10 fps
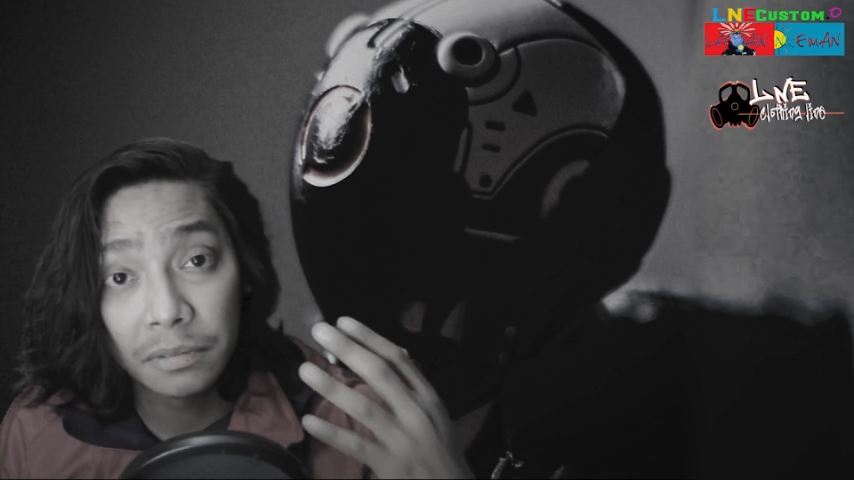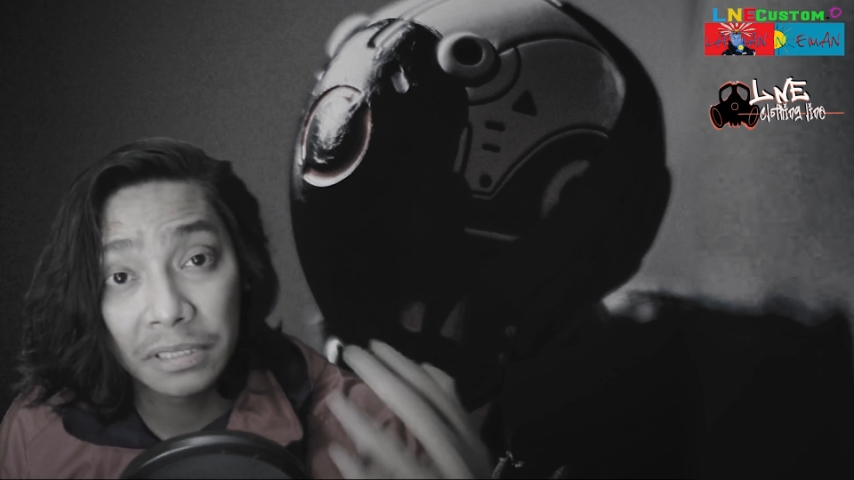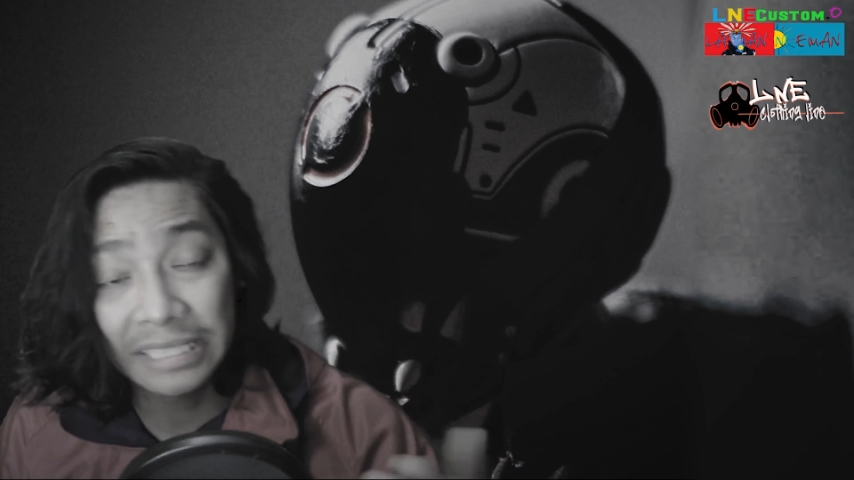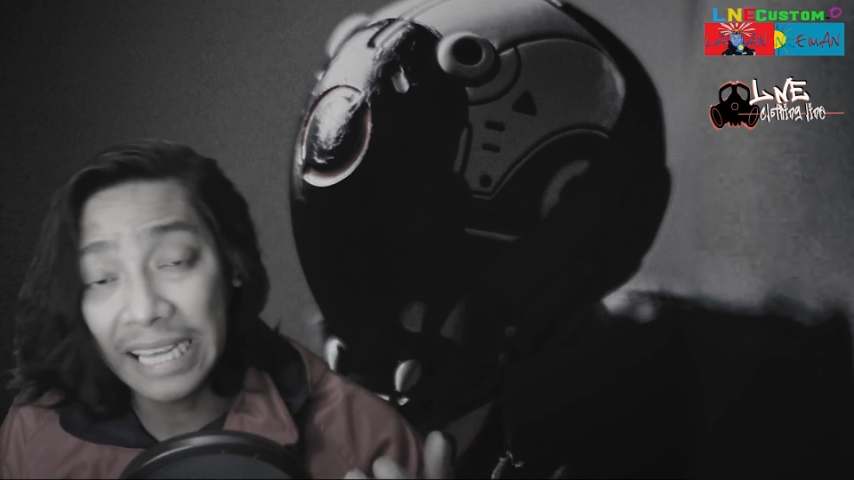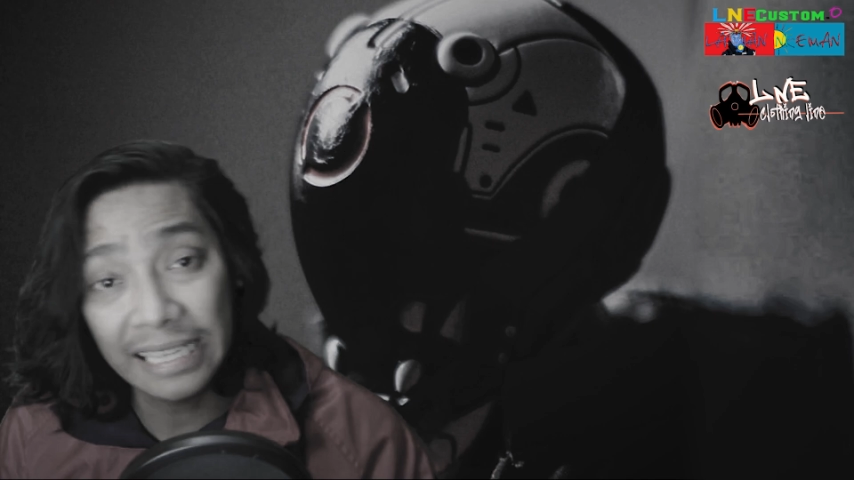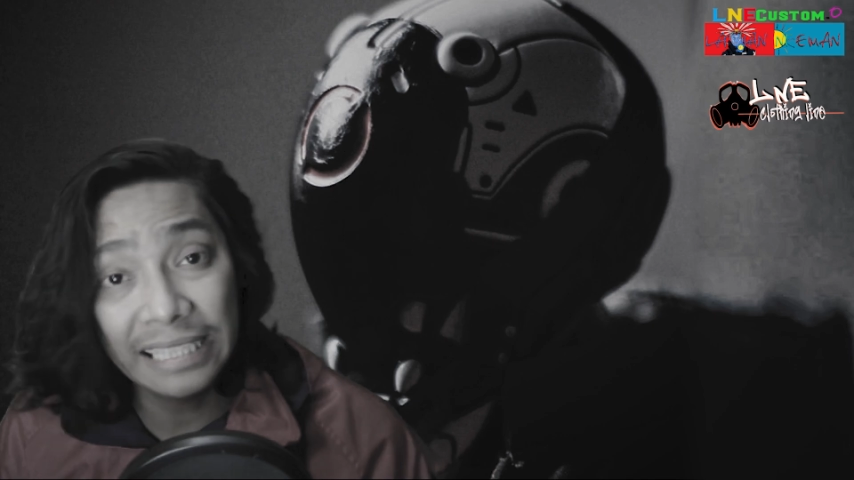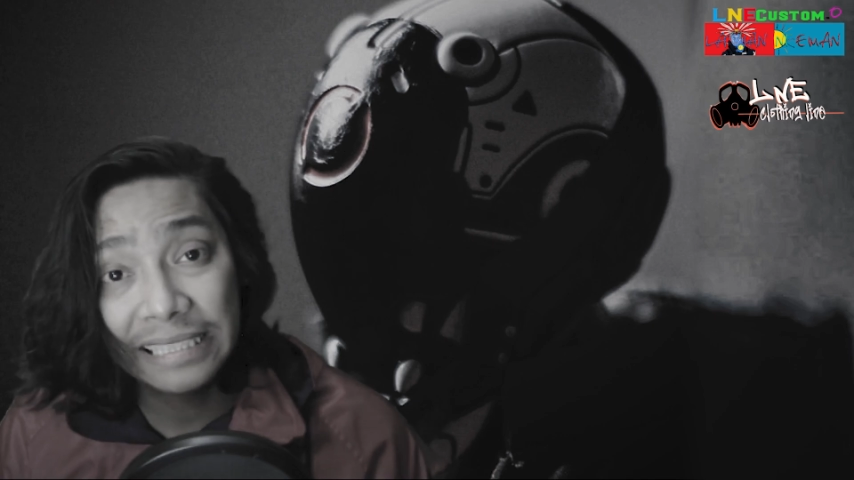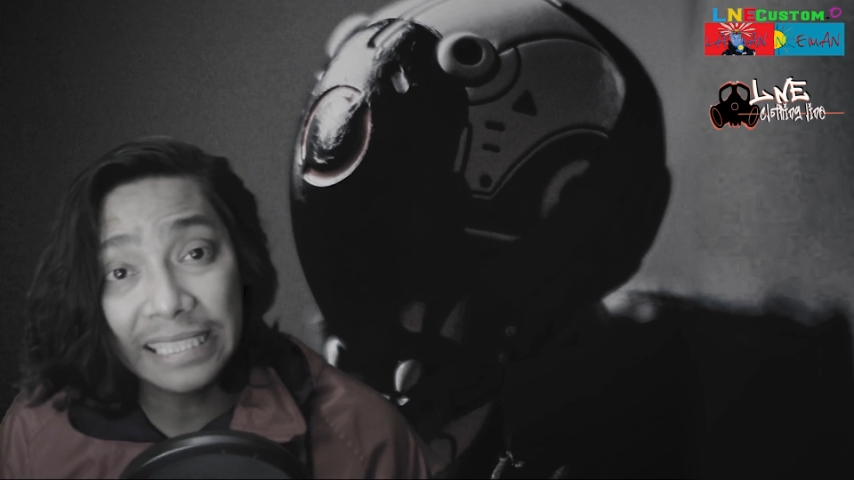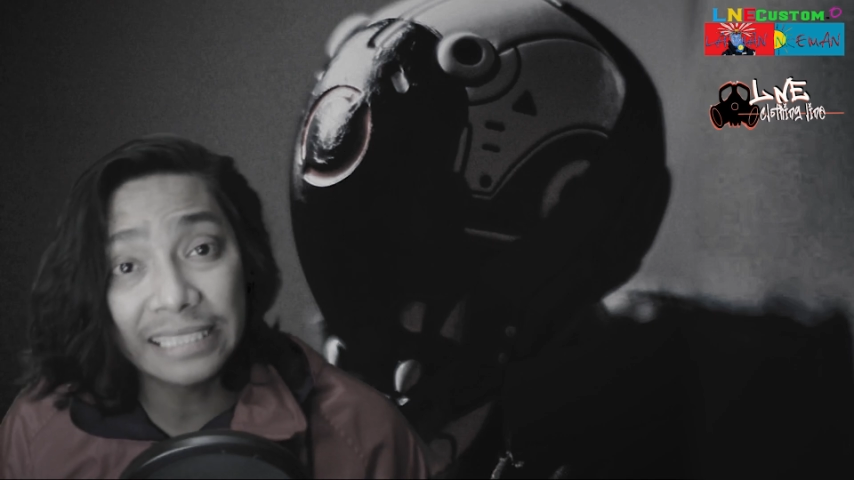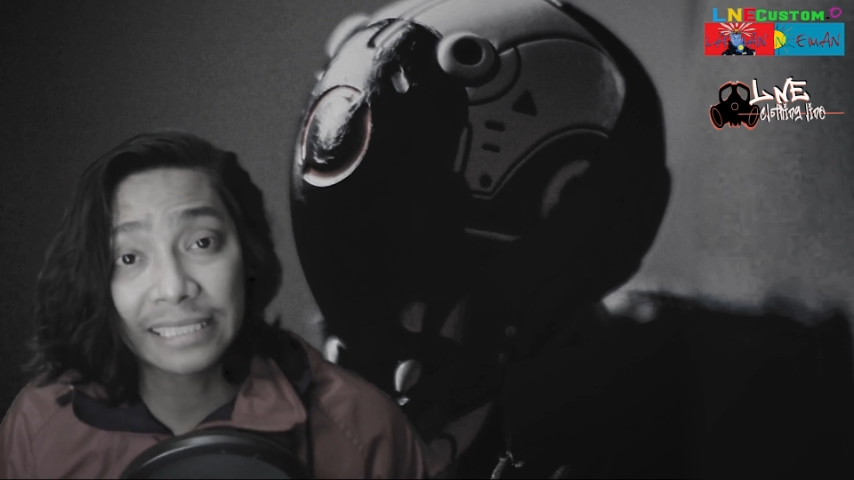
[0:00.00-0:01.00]
selling
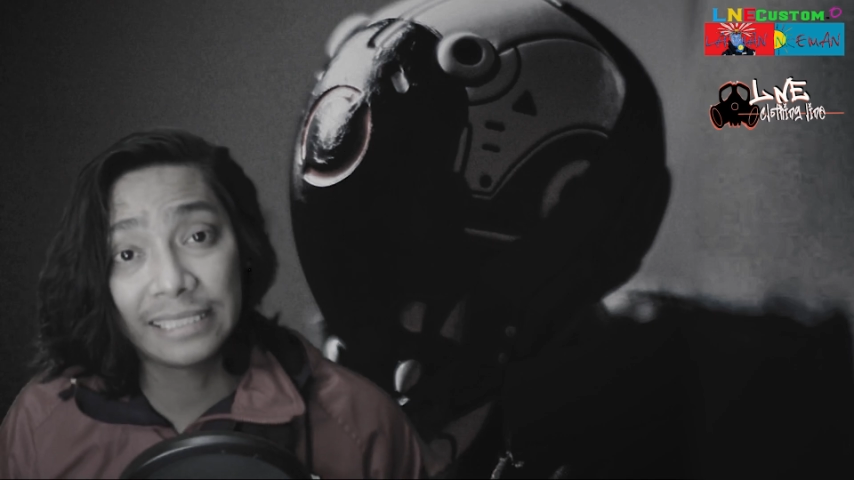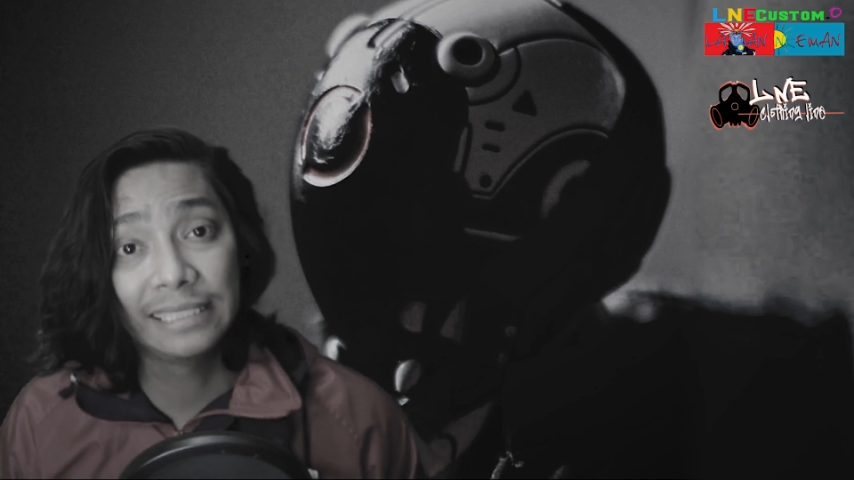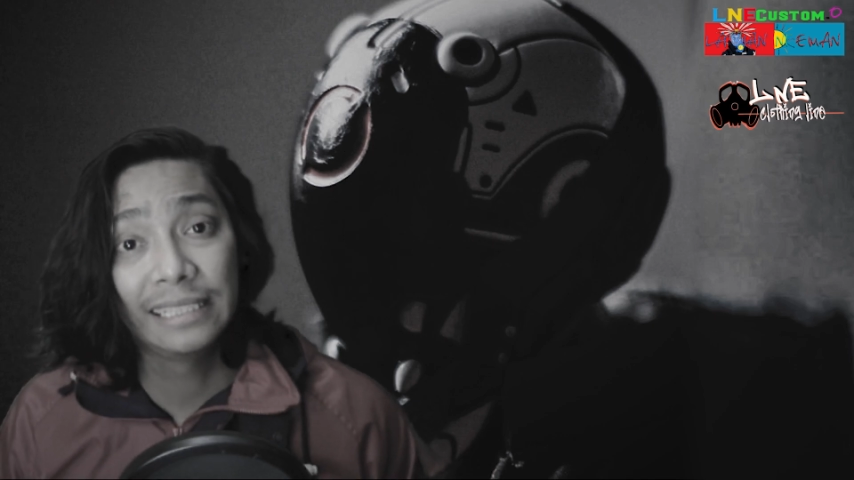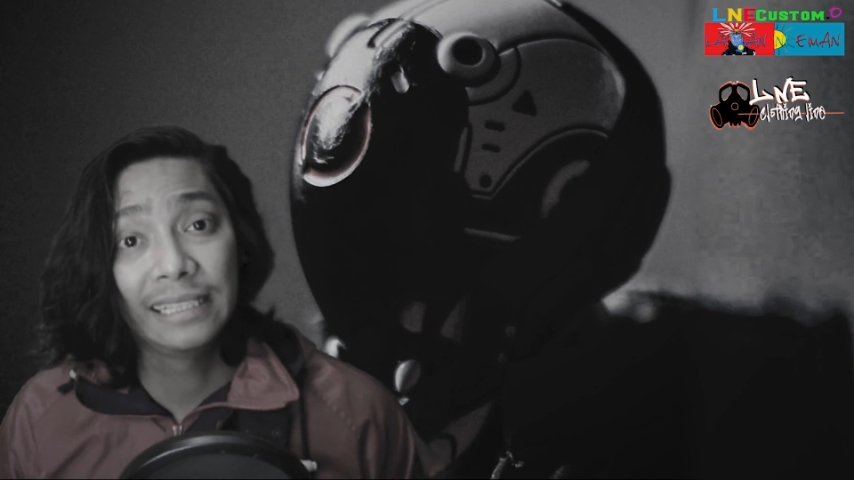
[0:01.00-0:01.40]
this.